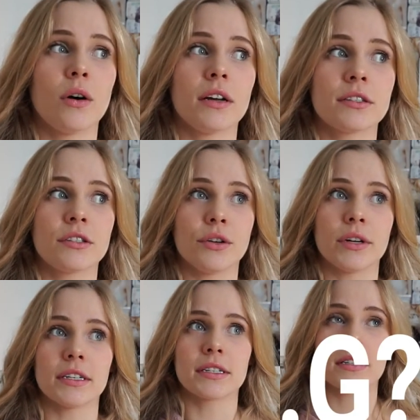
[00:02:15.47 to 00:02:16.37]

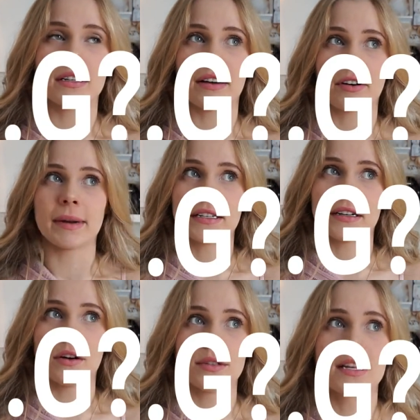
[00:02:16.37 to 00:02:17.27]
student government
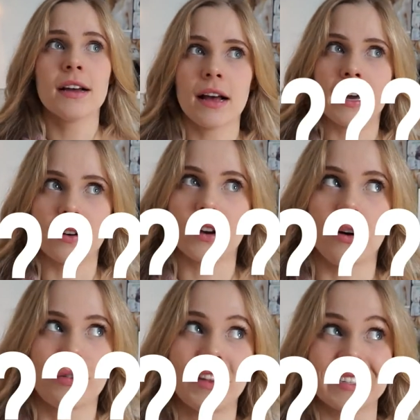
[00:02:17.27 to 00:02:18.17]
loans. I don't know
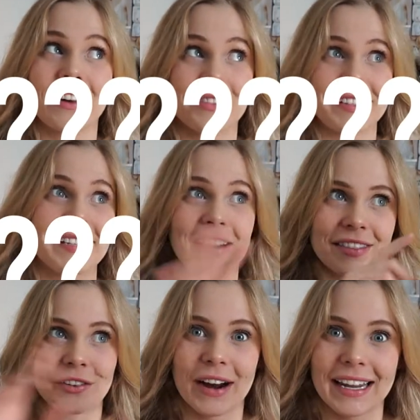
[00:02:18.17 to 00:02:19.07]
if that's obviously
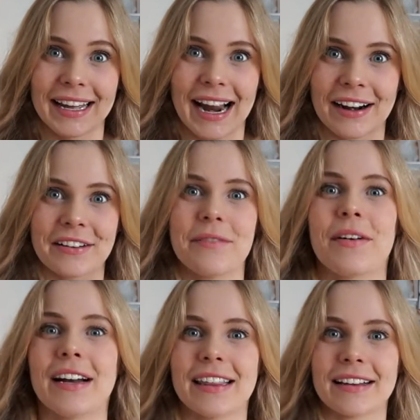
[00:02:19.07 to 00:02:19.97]
not the right like acronym
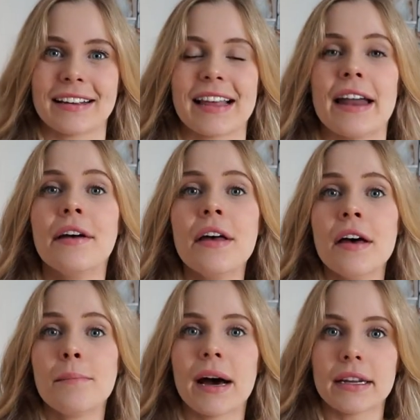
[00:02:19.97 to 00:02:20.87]
or anything like that,
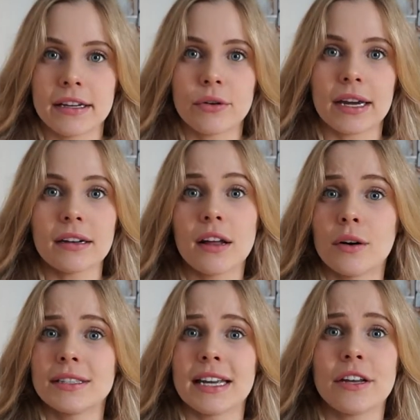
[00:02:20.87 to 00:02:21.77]
but you get
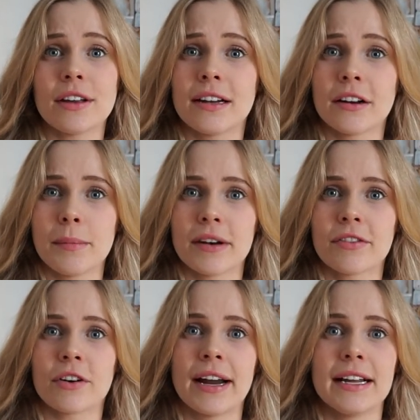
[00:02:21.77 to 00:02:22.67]
loans and you get a little bit of a
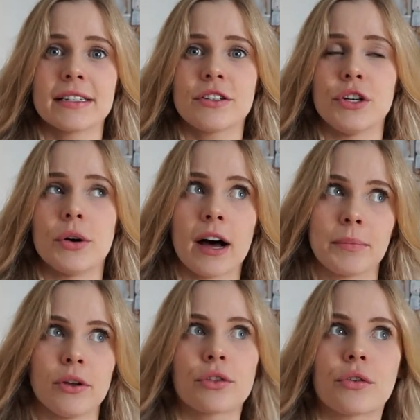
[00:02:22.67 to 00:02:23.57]
grant to help
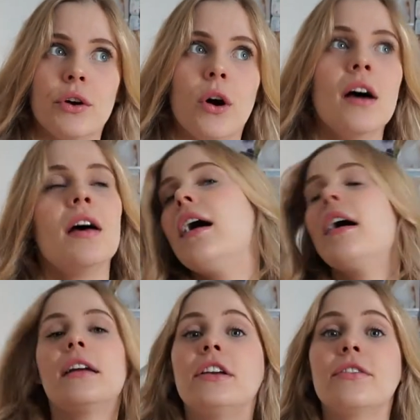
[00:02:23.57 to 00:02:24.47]
you through
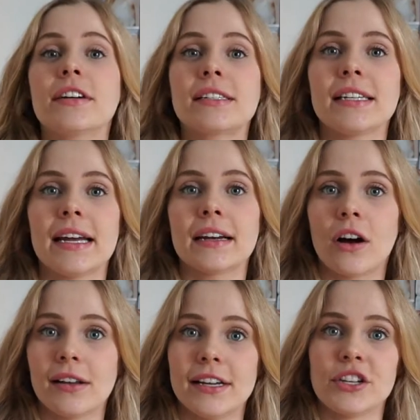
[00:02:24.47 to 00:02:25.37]
university and
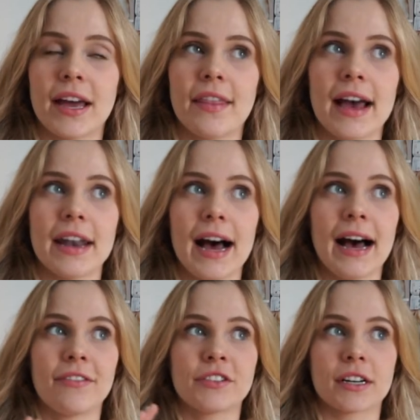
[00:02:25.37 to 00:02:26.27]
college. And then
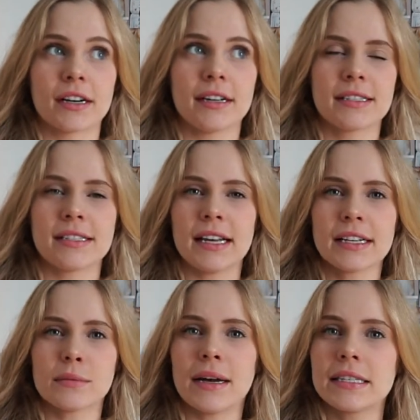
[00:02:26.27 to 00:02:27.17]
after
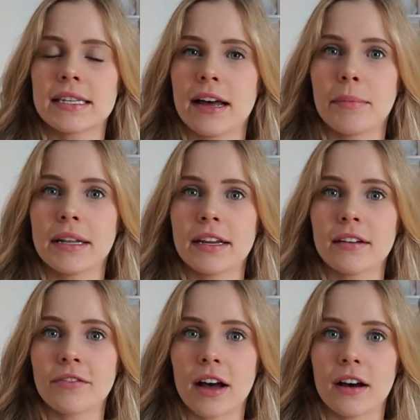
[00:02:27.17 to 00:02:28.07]
6 months, I
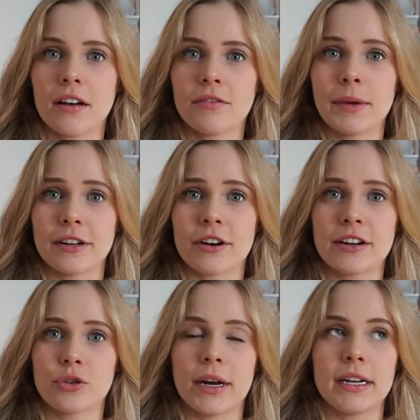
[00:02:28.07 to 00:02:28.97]
believe, of being
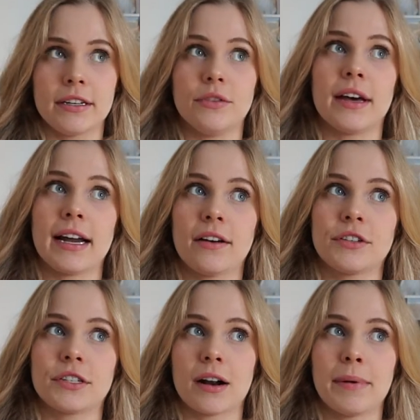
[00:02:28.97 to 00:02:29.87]
graduated, you then have
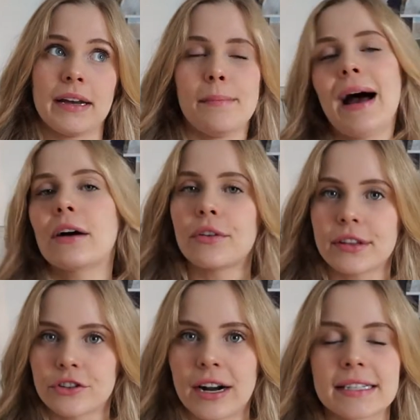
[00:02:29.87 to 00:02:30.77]
to start paying it back with
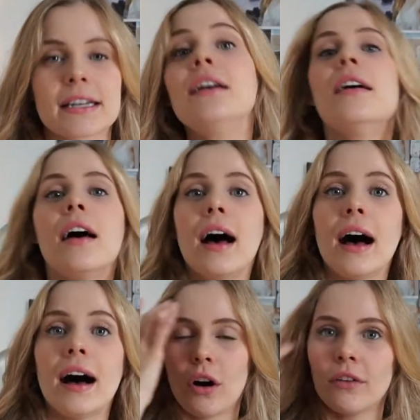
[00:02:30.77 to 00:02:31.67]
interest.
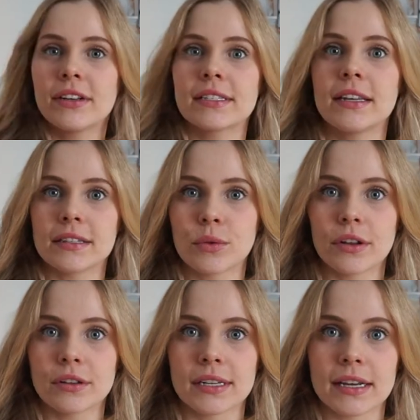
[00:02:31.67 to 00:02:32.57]
Obviously that's one of
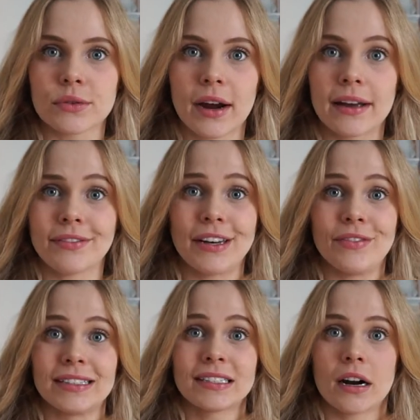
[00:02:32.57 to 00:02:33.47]
those things where I haven't
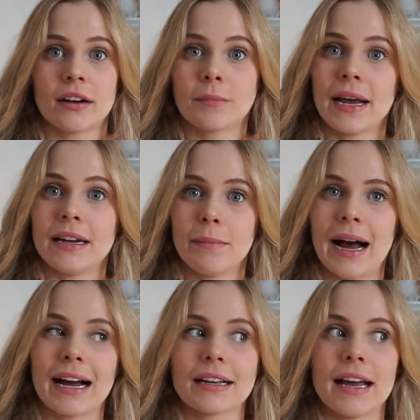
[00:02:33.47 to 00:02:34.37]
even started paying it
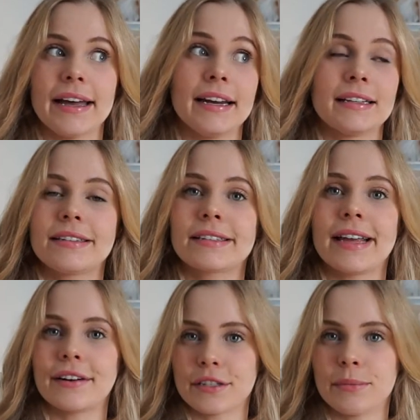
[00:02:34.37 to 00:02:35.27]
back and it
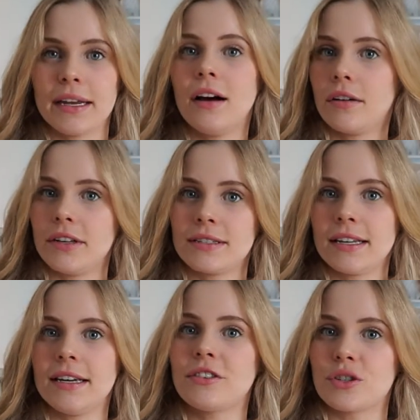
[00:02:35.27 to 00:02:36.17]
scares me.
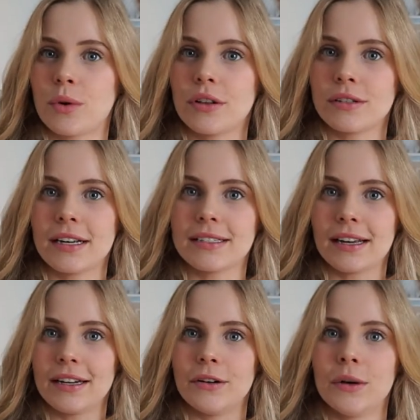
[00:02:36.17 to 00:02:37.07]
Obviously it's just one of those things
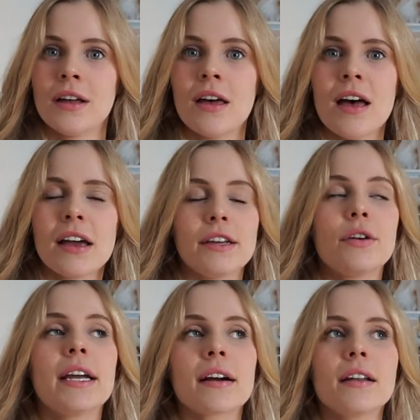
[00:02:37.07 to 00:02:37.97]
that you
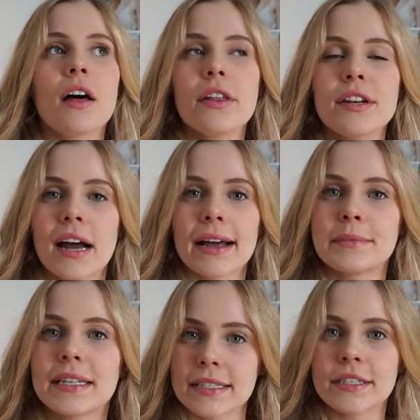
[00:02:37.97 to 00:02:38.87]
hear a lot of the times
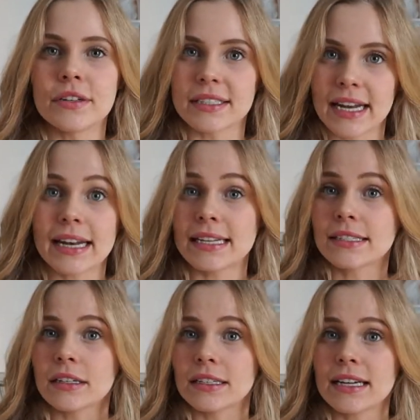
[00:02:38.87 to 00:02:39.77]
that student debt is
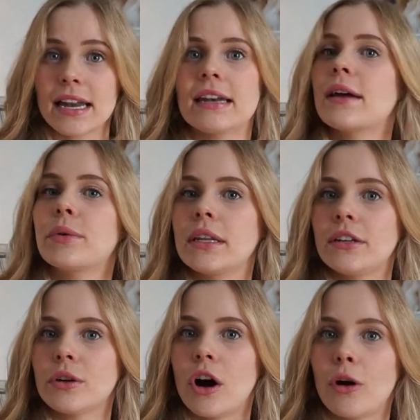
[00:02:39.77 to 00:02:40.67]
good debt. And I really
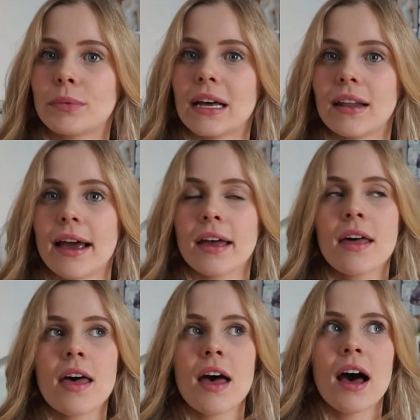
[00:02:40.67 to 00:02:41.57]
do hope that like
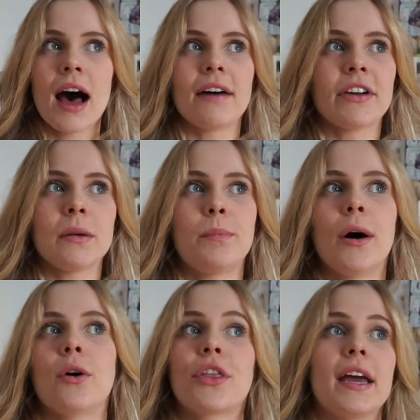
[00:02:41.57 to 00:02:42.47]
having
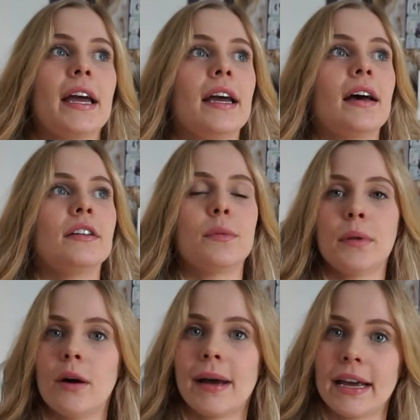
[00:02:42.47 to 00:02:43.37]
both a
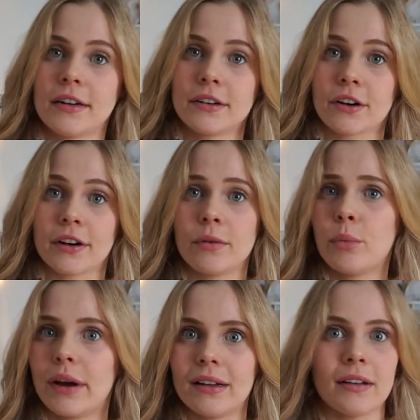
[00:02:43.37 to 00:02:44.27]
diploma and a degree
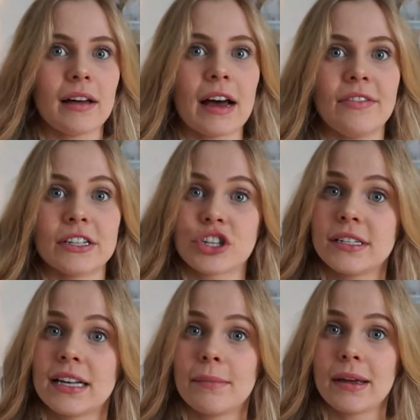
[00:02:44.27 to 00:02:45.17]
will eventually
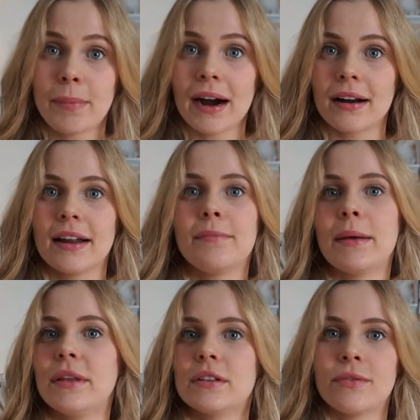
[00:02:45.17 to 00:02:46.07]
set me apart, and
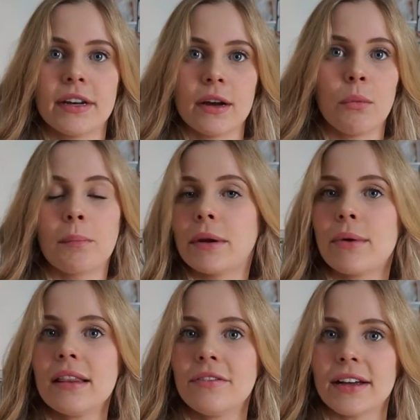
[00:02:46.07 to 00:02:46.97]
maybe this video won't be
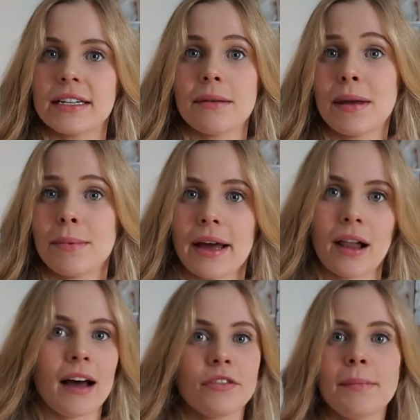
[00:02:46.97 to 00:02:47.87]
relevant and maybe I'll
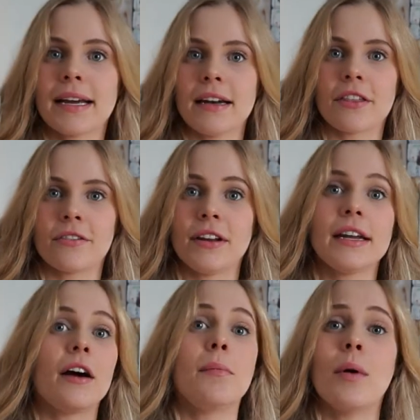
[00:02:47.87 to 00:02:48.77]
have to make another
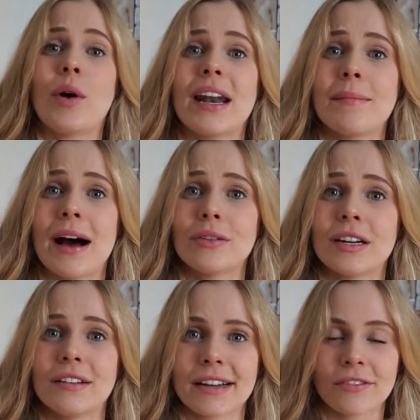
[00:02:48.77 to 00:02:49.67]
video when I'm out
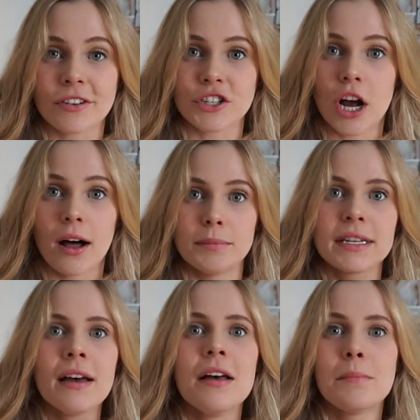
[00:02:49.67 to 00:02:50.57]
there looking for jobs.
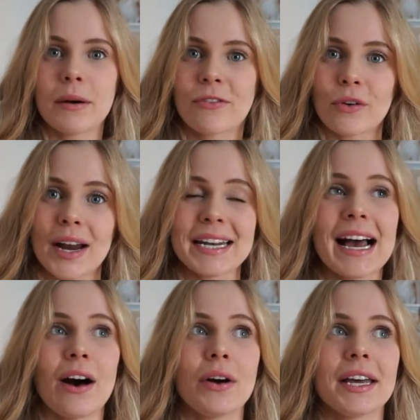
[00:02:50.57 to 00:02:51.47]
But for right
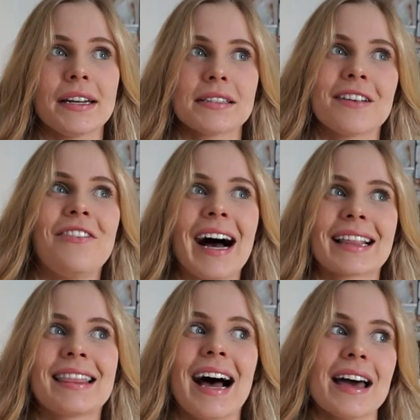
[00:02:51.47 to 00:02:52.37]
now, it is the
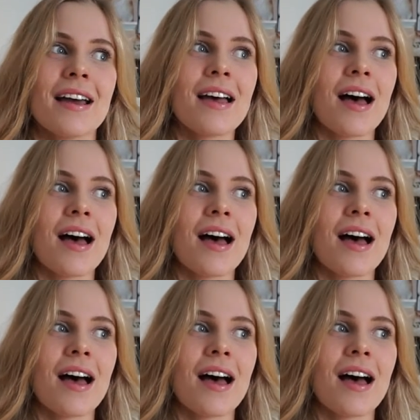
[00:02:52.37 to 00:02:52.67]
fact that